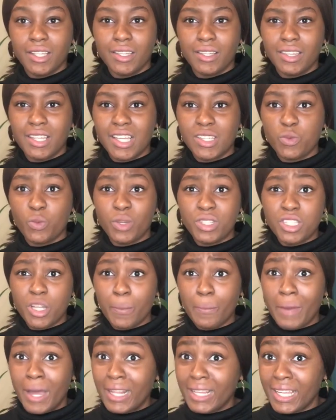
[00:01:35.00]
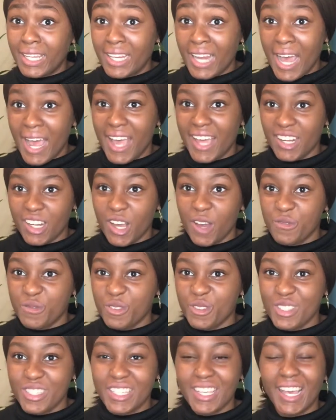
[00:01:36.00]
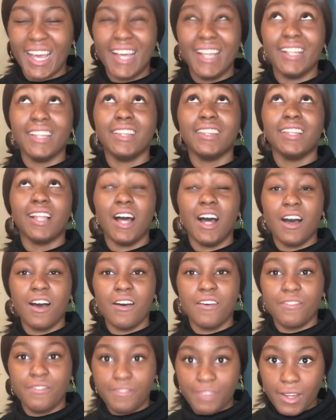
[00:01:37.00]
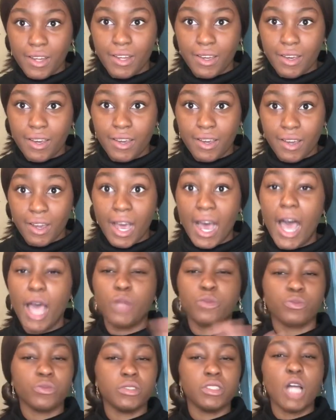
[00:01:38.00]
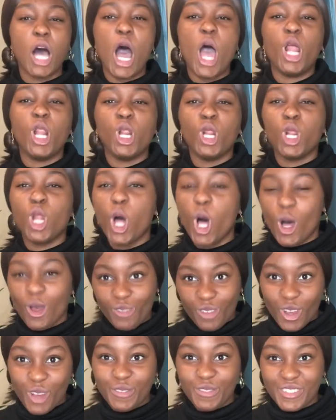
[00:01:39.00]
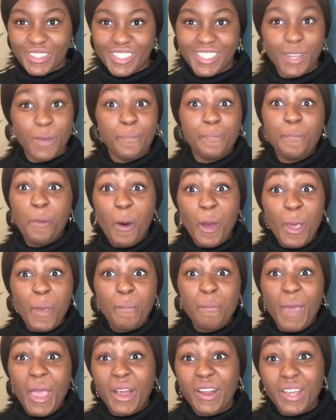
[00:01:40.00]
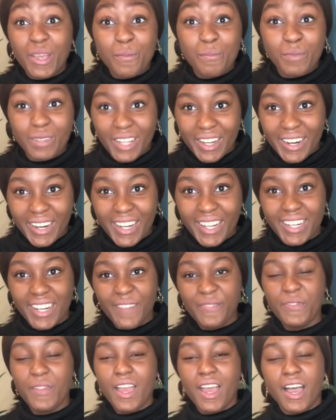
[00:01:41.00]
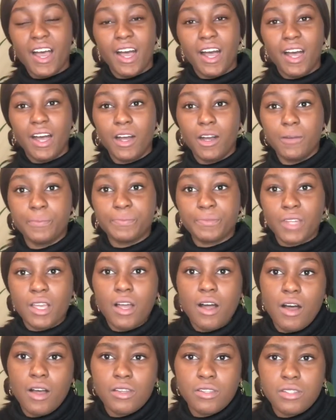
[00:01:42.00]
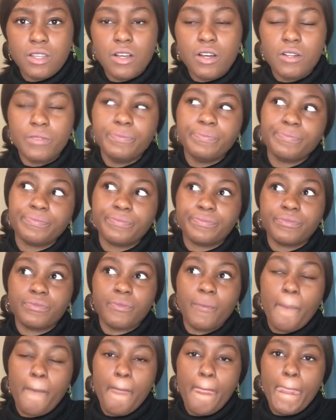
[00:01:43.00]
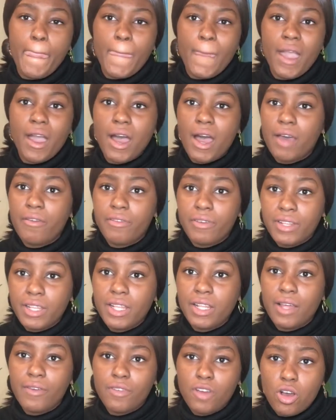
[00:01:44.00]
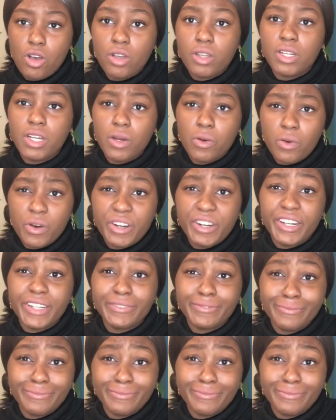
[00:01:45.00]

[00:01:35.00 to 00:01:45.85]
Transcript: There's winter melon at Kung Fu Tea. I love Kung Fu Tea. Point period blurred. Also, I really love coconut water.